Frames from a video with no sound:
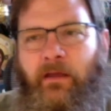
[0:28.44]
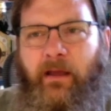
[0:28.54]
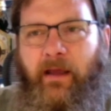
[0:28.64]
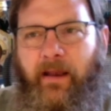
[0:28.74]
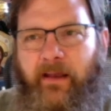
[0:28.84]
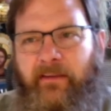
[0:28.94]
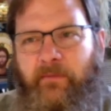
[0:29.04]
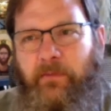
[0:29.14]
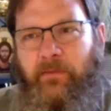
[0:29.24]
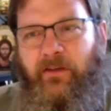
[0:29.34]
I'd ask that
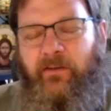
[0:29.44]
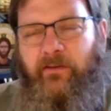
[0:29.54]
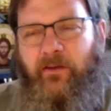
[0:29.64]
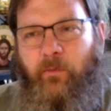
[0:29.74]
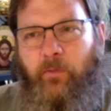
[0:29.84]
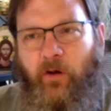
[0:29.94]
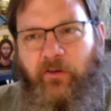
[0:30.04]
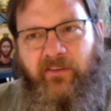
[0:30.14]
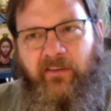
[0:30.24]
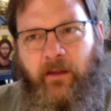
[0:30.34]
maybe you consider
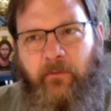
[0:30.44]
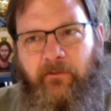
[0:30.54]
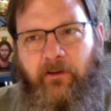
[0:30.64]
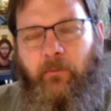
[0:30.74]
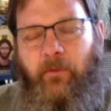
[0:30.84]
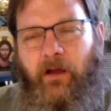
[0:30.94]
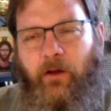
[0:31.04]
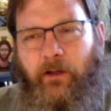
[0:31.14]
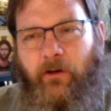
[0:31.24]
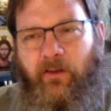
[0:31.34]
purchasing them from
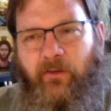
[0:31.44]
Holy Cross